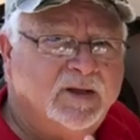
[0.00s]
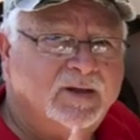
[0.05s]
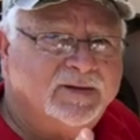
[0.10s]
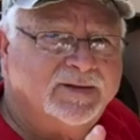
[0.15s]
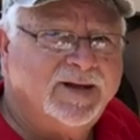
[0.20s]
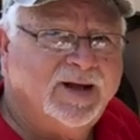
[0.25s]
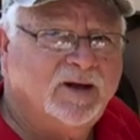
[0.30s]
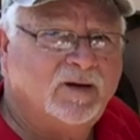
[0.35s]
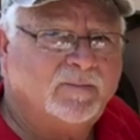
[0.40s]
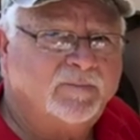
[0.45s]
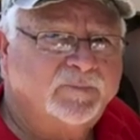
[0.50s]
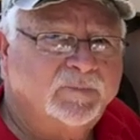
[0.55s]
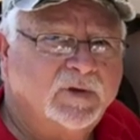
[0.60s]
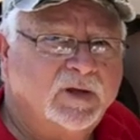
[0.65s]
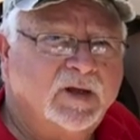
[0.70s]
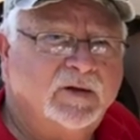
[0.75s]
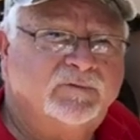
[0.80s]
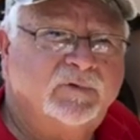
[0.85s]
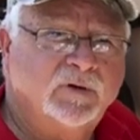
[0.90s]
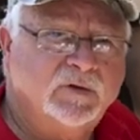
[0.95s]
Now,
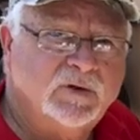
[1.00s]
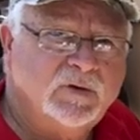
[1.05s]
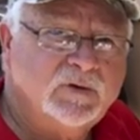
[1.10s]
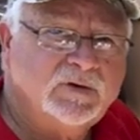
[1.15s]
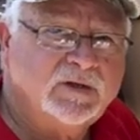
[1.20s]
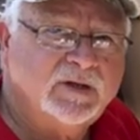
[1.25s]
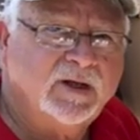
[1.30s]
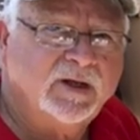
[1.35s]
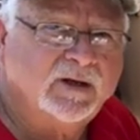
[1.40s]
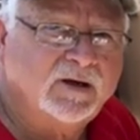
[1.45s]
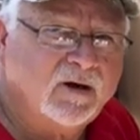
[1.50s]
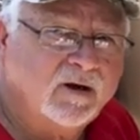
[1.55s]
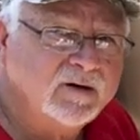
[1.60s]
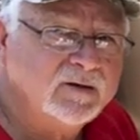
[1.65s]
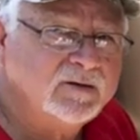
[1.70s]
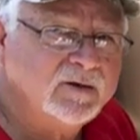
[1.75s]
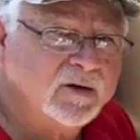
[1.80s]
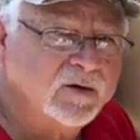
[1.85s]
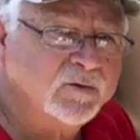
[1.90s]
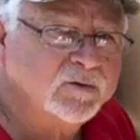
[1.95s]
if you're using a
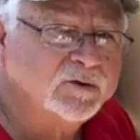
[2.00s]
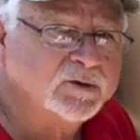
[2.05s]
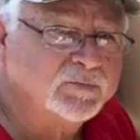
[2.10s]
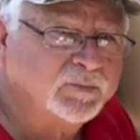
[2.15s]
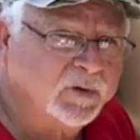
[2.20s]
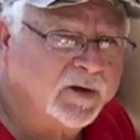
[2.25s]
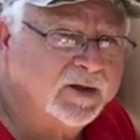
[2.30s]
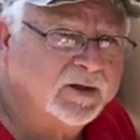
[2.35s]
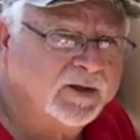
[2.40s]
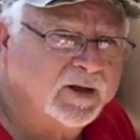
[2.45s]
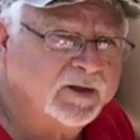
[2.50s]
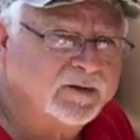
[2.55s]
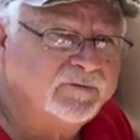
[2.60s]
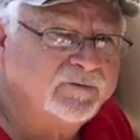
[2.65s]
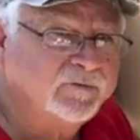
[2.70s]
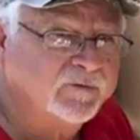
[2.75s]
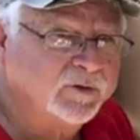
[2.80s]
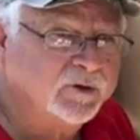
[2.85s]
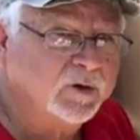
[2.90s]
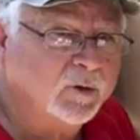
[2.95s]
garden hose spray gun
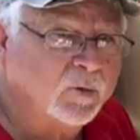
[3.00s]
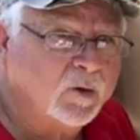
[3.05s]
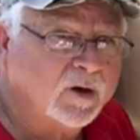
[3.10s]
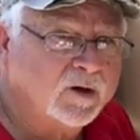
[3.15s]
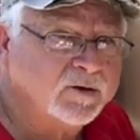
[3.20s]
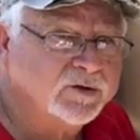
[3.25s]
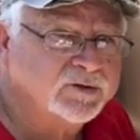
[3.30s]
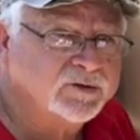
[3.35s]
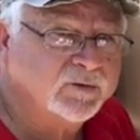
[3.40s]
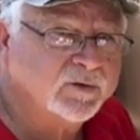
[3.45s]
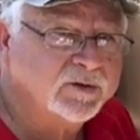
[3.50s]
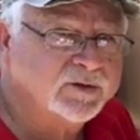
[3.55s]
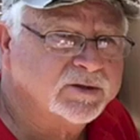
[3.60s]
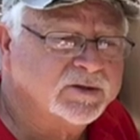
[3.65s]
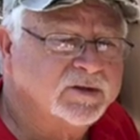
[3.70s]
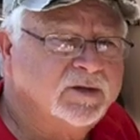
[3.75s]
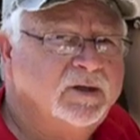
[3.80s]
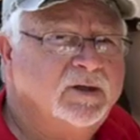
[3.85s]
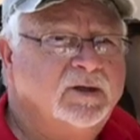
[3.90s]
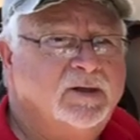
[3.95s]
for your water
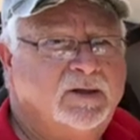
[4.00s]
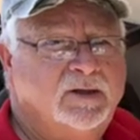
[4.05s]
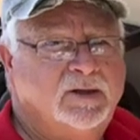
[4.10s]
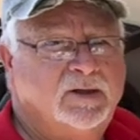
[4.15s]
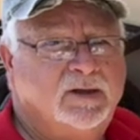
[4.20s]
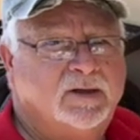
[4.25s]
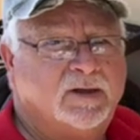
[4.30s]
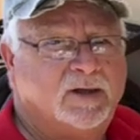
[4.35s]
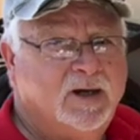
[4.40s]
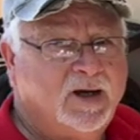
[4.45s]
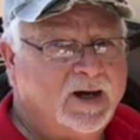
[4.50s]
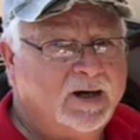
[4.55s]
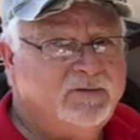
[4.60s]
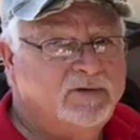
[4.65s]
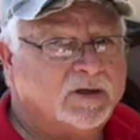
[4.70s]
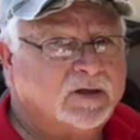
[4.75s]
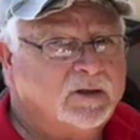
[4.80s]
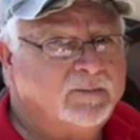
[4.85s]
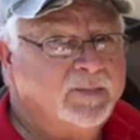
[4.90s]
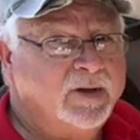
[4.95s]
source, I
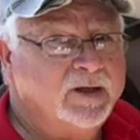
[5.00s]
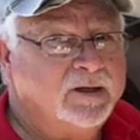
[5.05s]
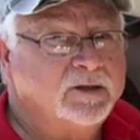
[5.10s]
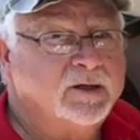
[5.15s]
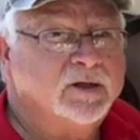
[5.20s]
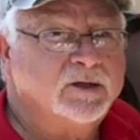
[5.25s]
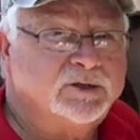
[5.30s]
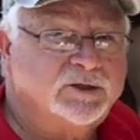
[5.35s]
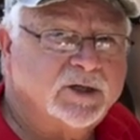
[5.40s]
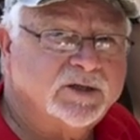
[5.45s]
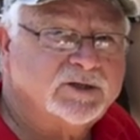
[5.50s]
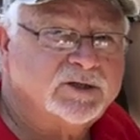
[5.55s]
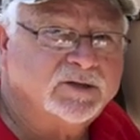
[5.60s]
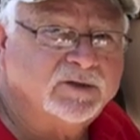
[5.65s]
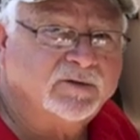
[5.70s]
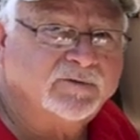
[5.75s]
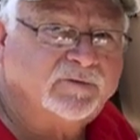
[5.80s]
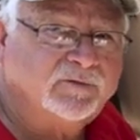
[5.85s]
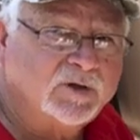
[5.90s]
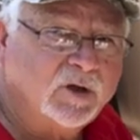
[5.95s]
recommend adjusting
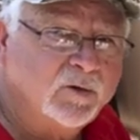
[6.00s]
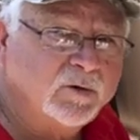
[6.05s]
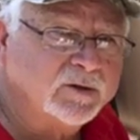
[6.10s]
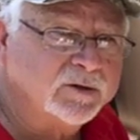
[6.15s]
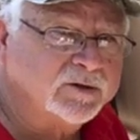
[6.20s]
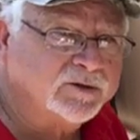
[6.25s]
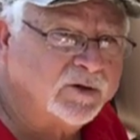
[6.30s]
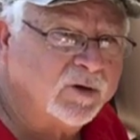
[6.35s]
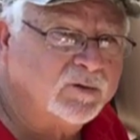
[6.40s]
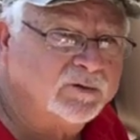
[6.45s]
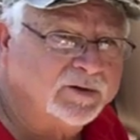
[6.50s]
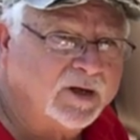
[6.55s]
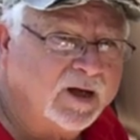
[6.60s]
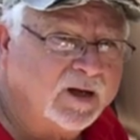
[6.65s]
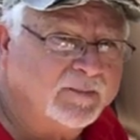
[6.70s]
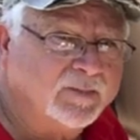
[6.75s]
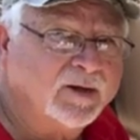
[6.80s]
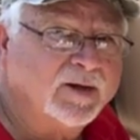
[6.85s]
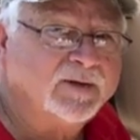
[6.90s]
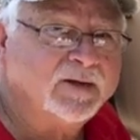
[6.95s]
the flow control
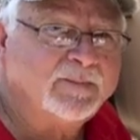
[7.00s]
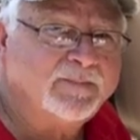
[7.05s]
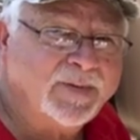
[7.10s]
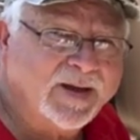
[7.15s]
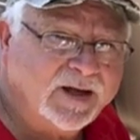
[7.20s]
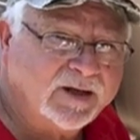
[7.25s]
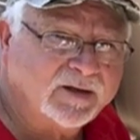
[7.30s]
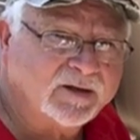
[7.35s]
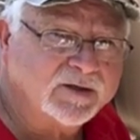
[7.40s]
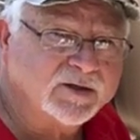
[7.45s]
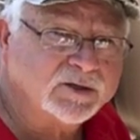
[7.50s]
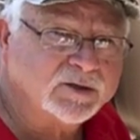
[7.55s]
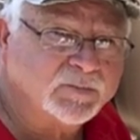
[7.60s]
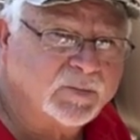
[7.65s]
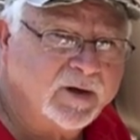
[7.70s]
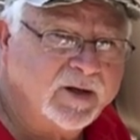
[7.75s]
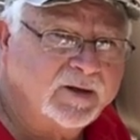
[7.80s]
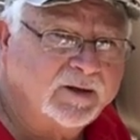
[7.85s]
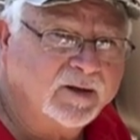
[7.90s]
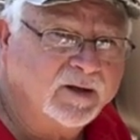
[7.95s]
knob on the back of the
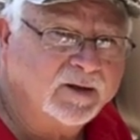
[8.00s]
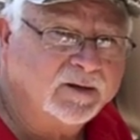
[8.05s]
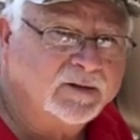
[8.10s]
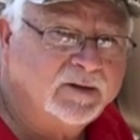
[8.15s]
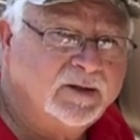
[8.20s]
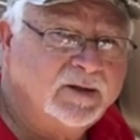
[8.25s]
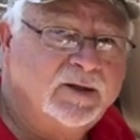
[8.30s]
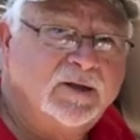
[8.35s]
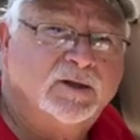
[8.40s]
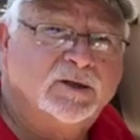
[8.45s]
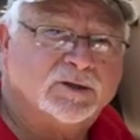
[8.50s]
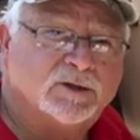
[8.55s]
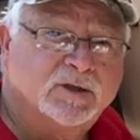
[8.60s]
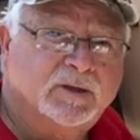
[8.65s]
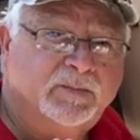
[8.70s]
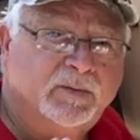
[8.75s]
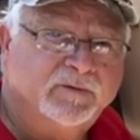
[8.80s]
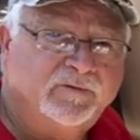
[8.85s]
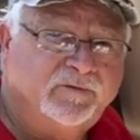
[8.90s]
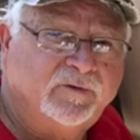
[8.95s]
spray gun to
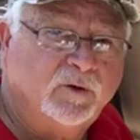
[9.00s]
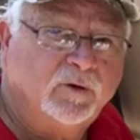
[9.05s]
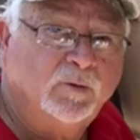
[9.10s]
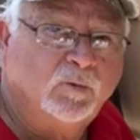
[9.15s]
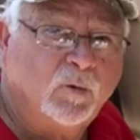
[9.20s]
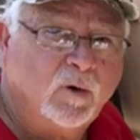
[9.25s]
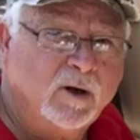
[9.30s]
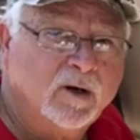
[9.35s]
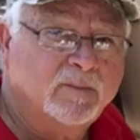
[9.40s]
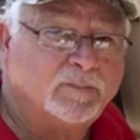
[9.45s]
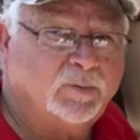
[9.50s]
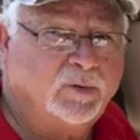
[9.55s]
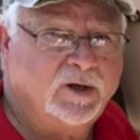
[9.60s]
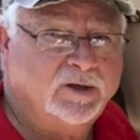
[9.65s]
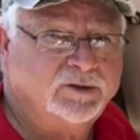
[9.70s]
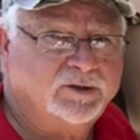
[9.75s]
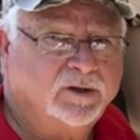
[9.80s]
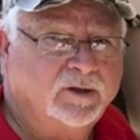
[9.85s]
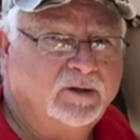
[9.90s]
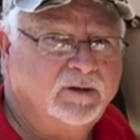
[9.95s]
the preferred water
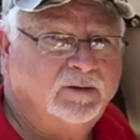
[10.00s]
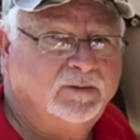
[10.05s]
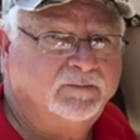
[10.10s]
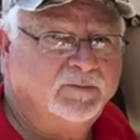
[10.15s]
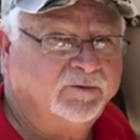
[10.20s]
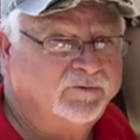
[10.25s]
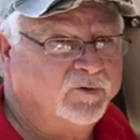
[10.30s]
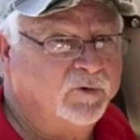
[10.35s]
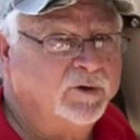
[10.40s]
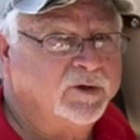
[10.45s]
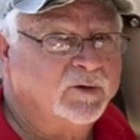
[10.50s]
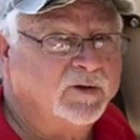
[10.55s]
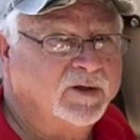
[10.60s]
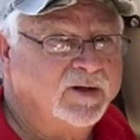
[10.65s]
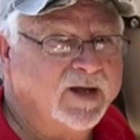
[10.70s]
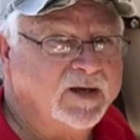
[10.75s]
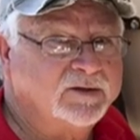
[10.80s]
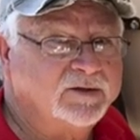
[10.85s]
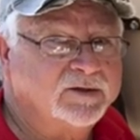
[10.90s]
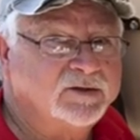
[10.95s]
pressure before you
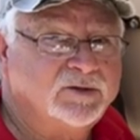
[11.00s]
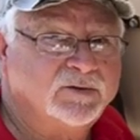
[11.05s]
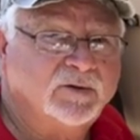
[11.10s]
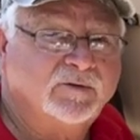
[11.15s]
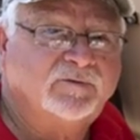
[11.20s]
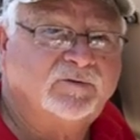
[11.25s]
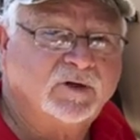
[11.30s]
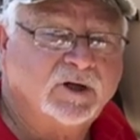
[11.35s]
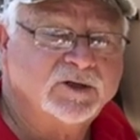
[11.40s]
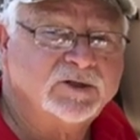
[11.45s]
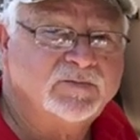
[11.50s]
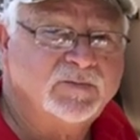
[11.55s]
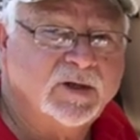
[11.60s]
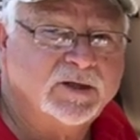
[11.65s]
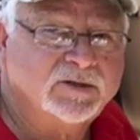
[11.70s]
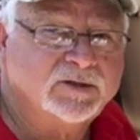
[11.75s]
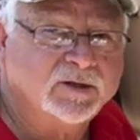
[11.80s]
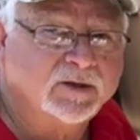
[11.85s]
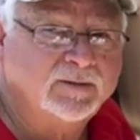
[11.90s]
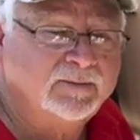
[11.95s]
connect it to the flush
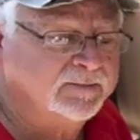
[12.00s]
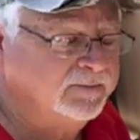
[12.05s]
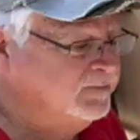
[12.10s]
mixer.